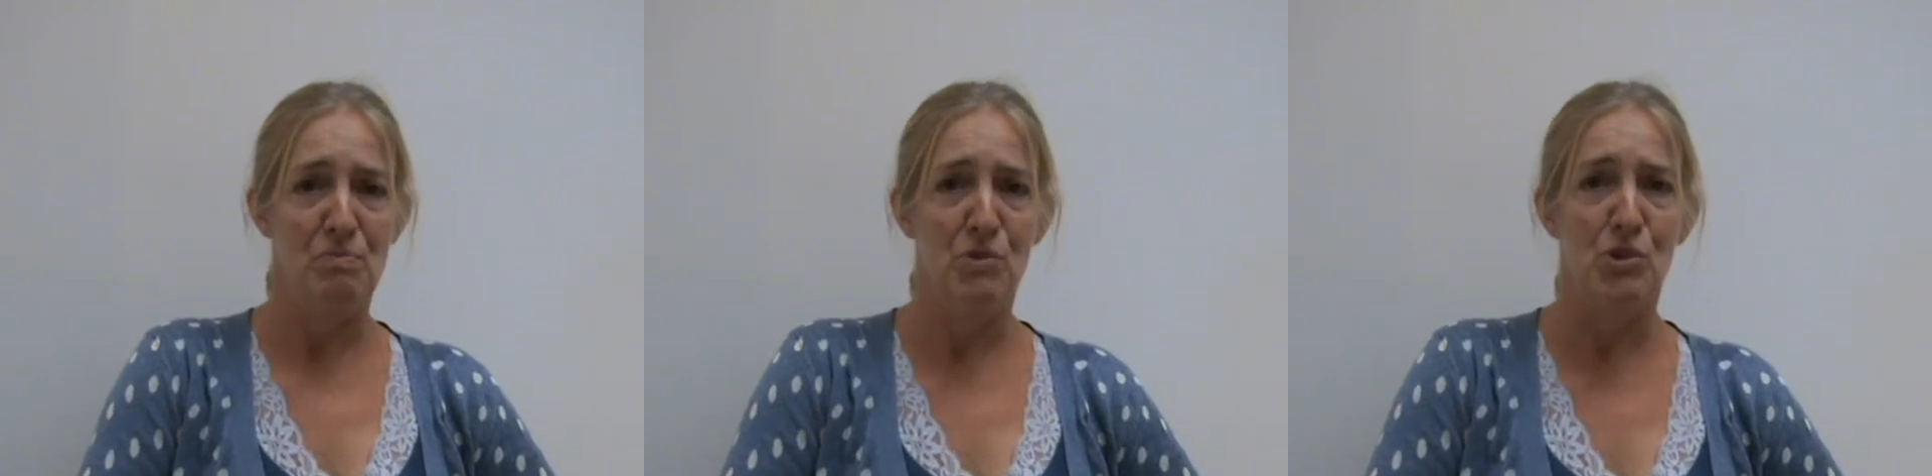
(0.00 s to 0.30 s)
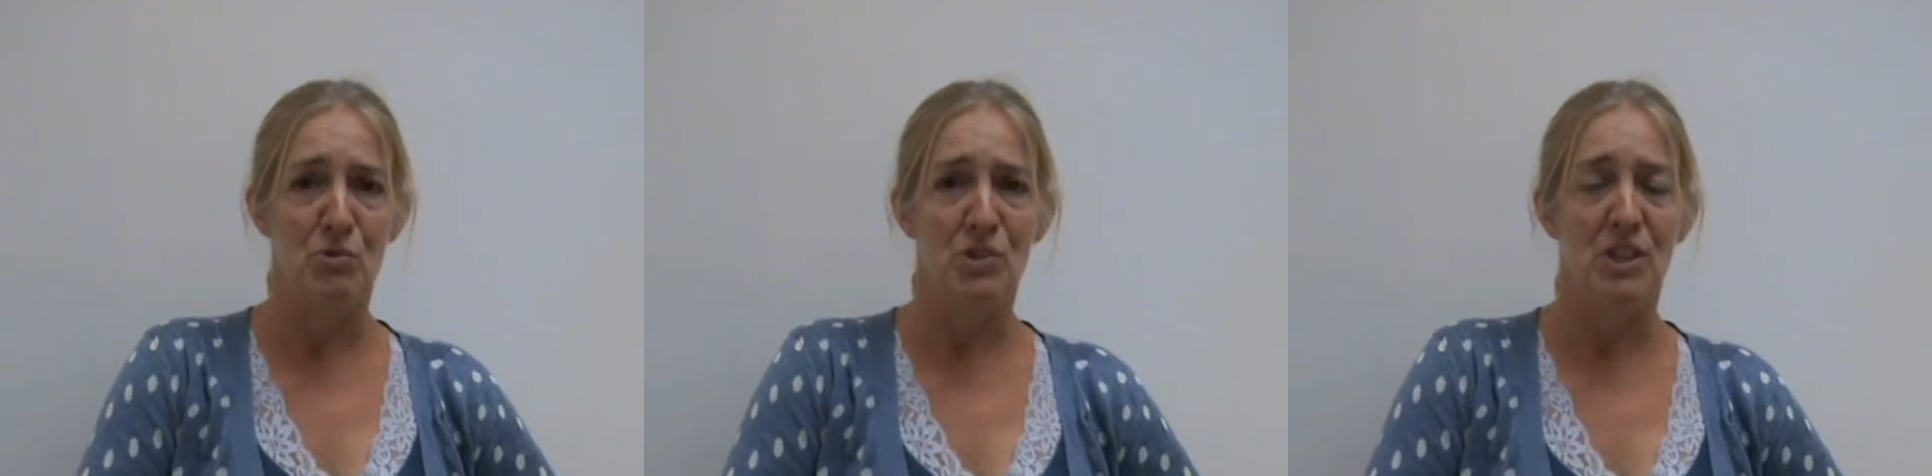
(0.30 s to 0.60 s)

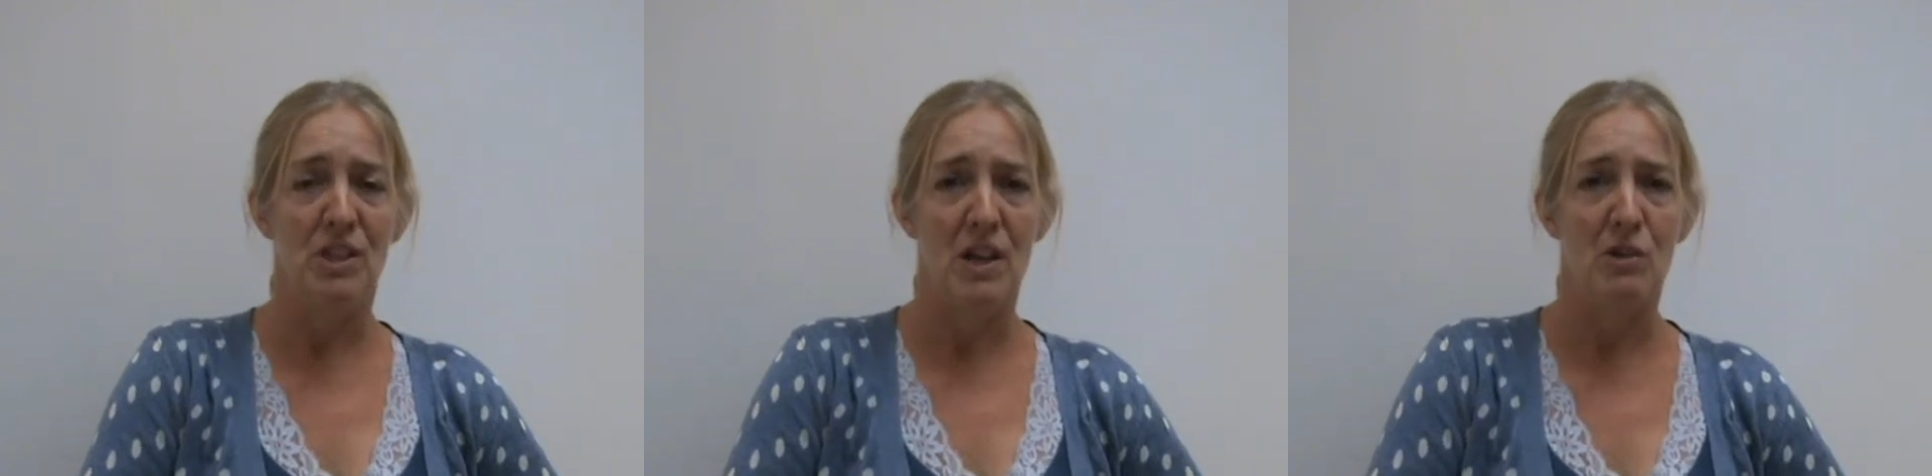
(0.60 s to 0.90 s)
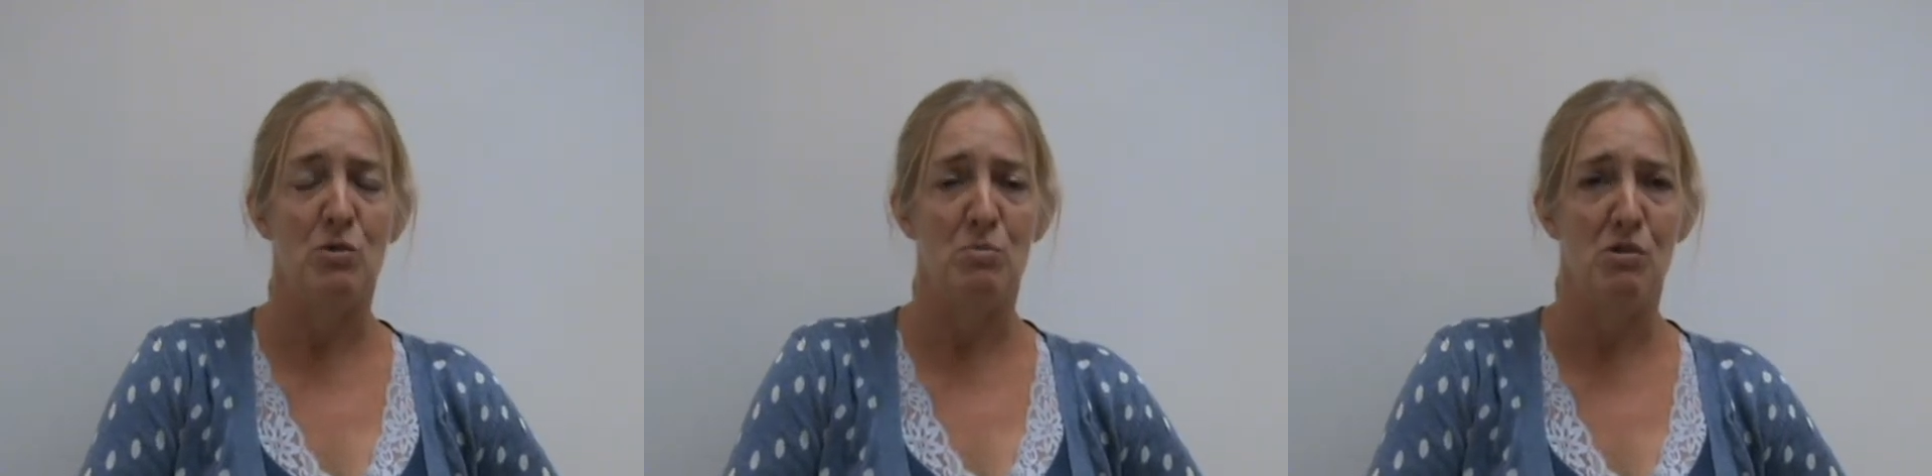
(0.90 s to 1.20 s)
sorting the
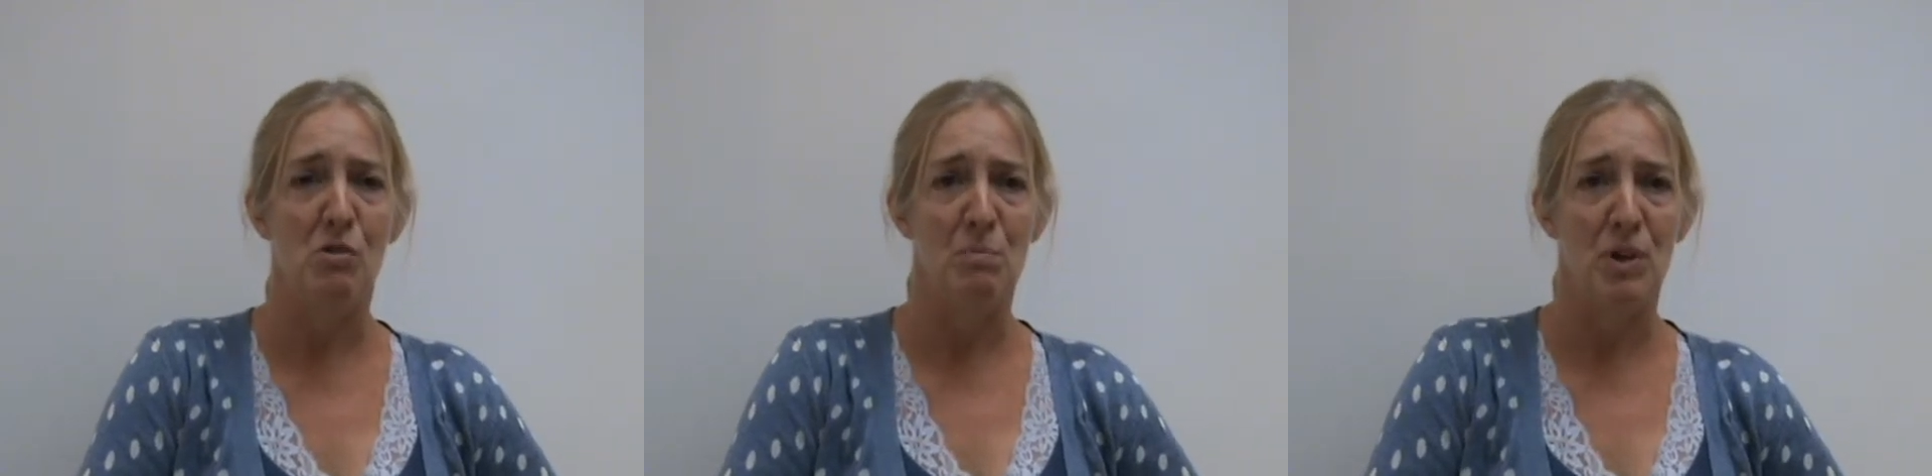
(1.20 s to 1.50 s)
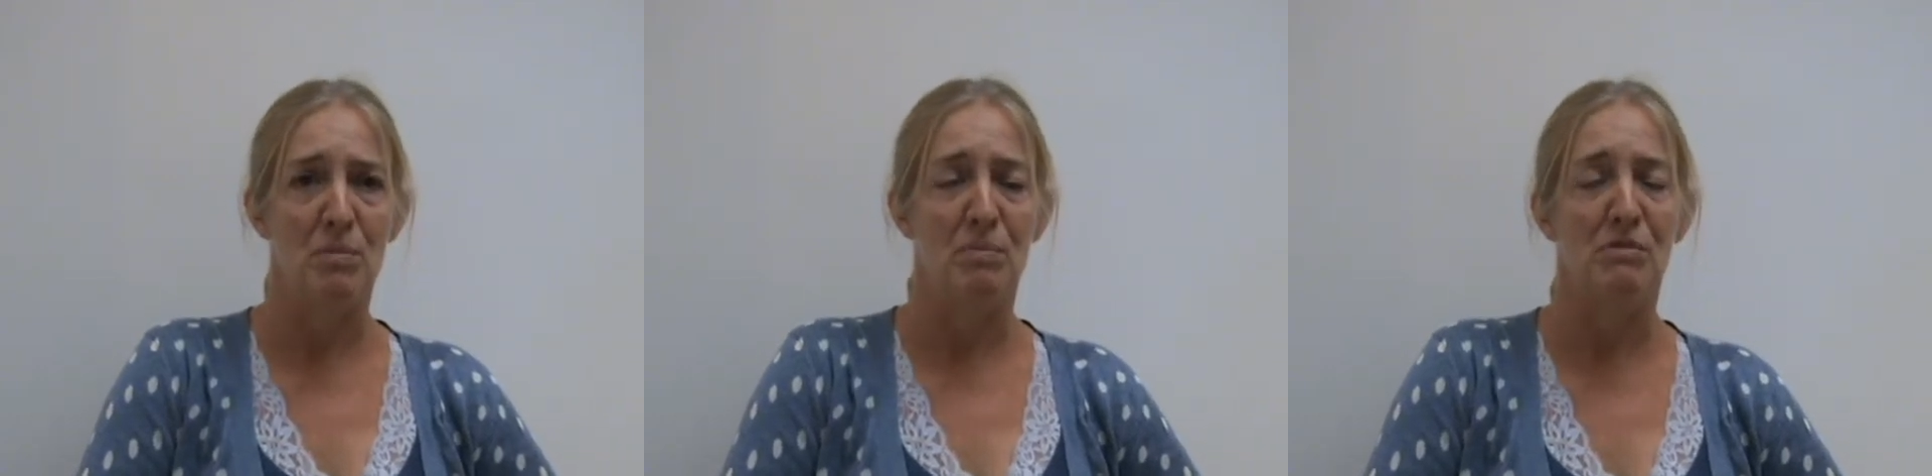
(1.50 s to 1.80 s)
actual
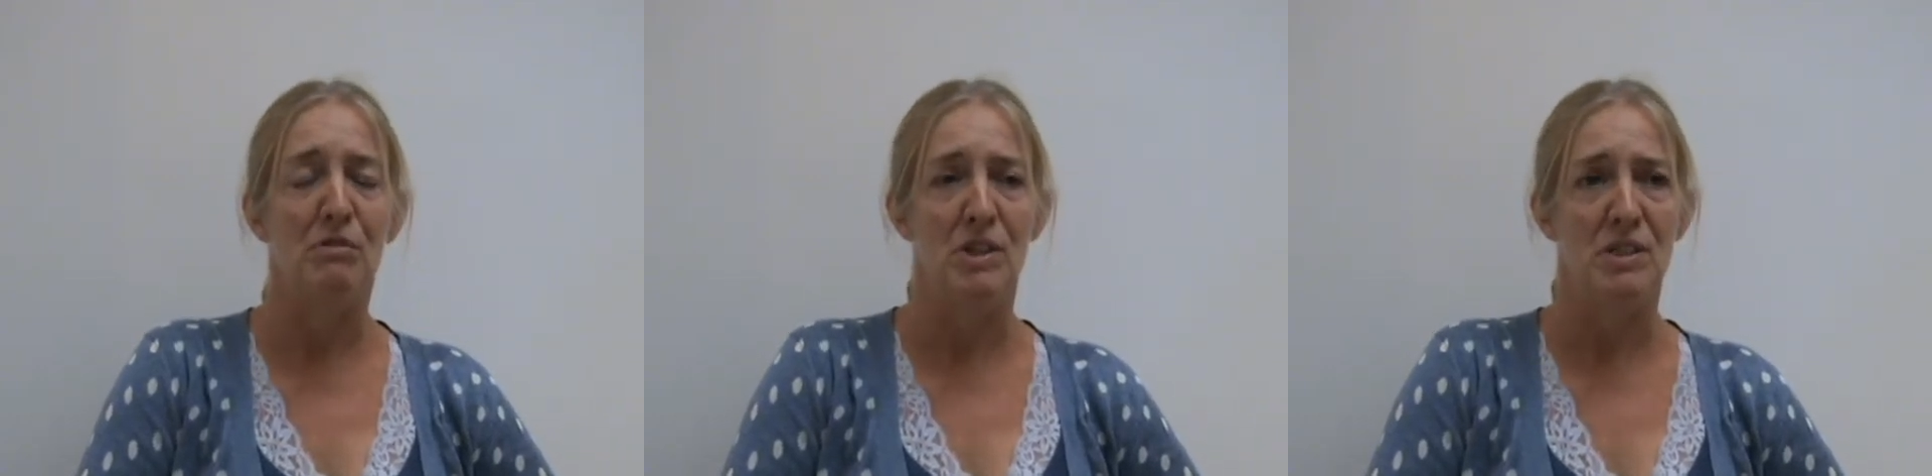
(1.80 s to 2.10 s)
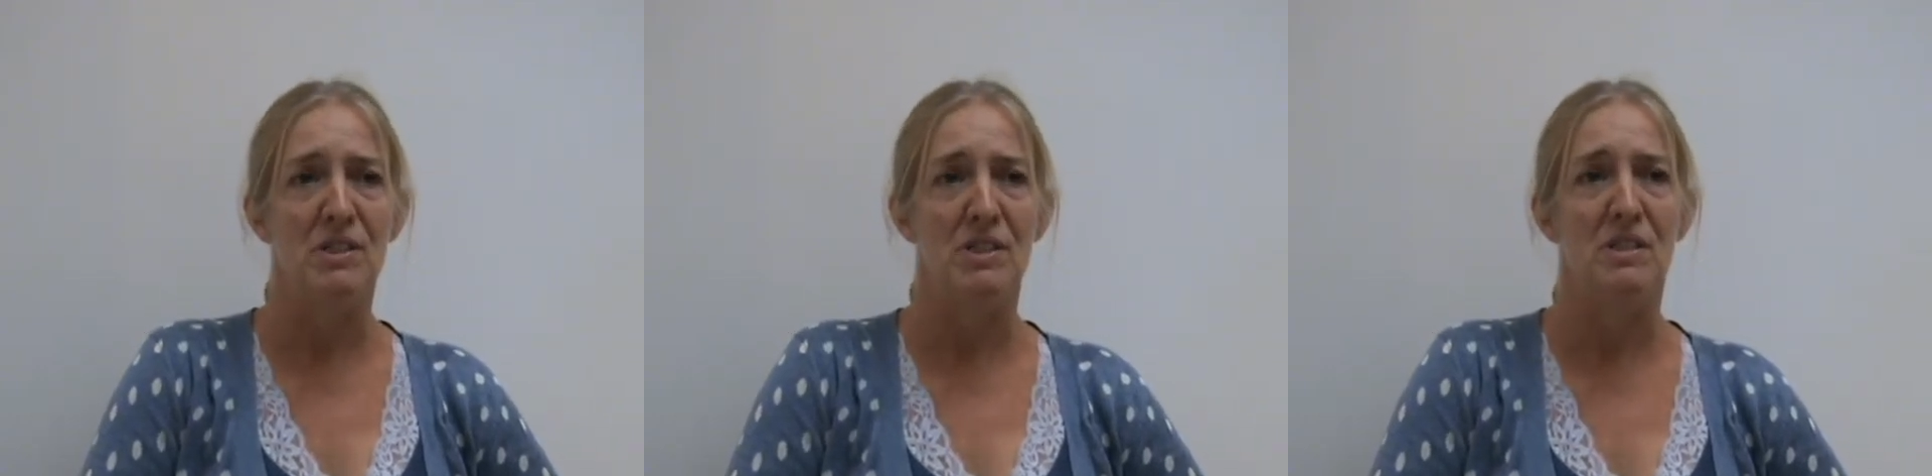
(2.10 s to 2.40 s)
problem. For
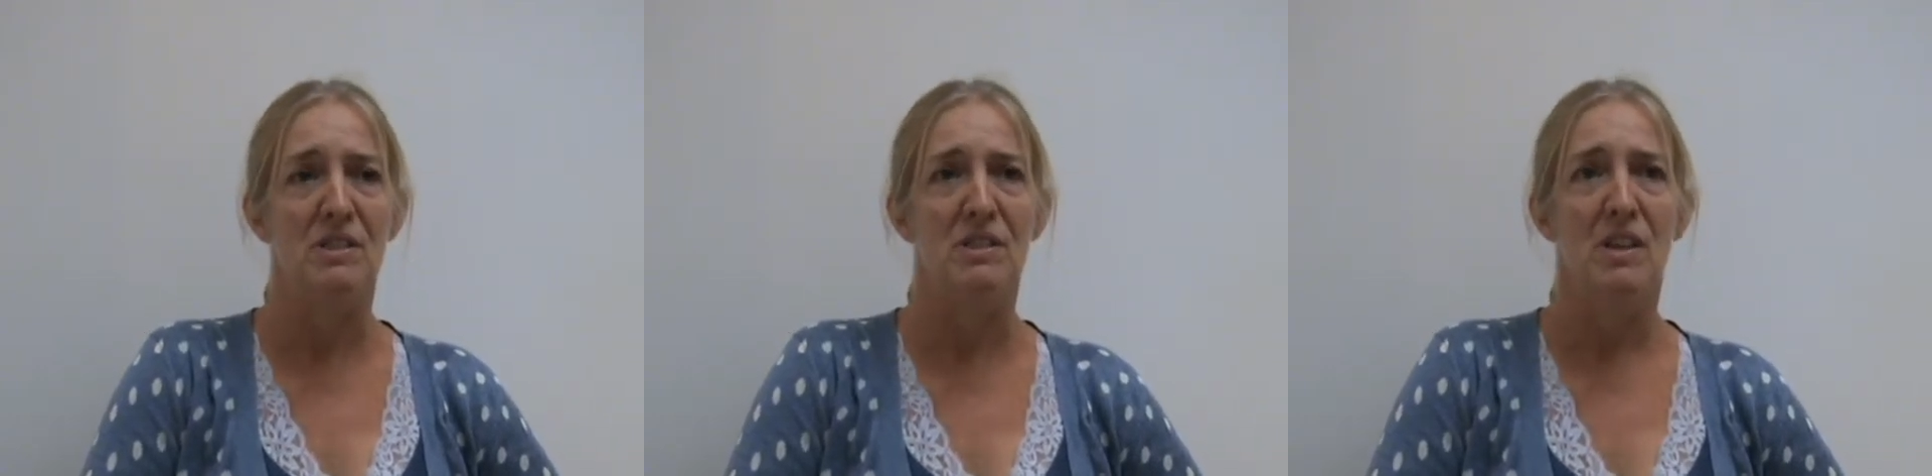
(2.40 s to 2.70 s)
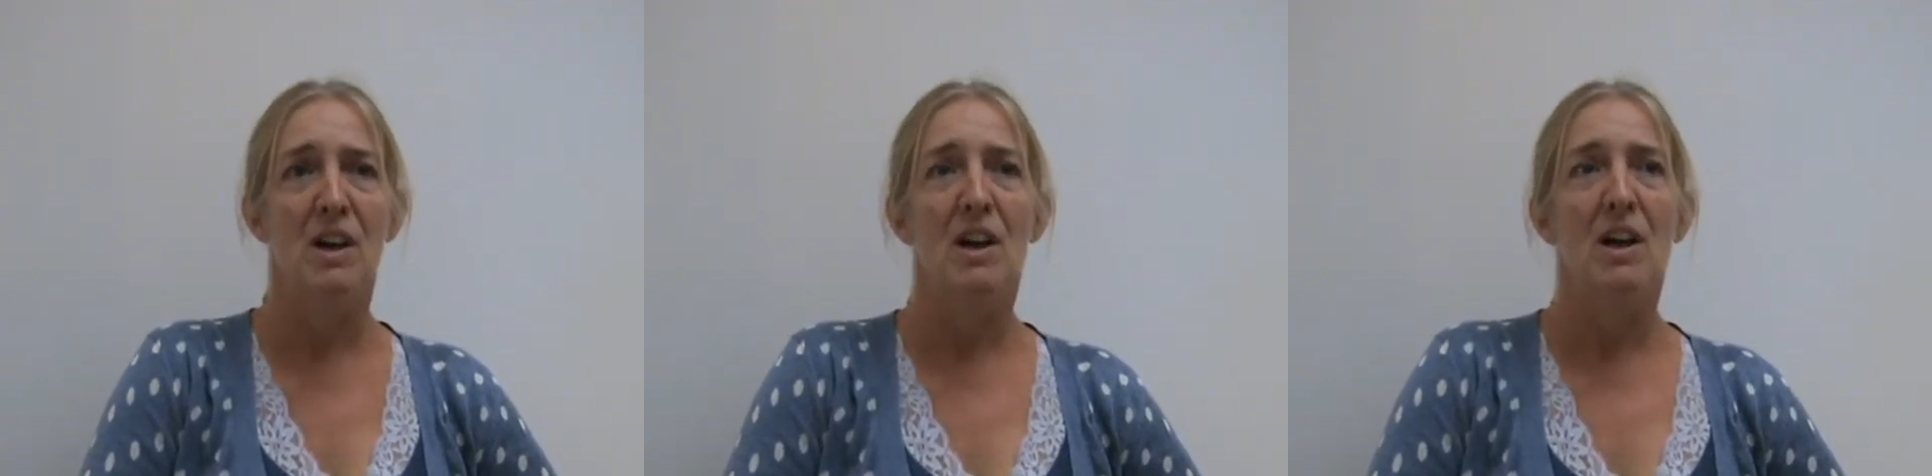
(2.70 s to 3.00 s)
instance,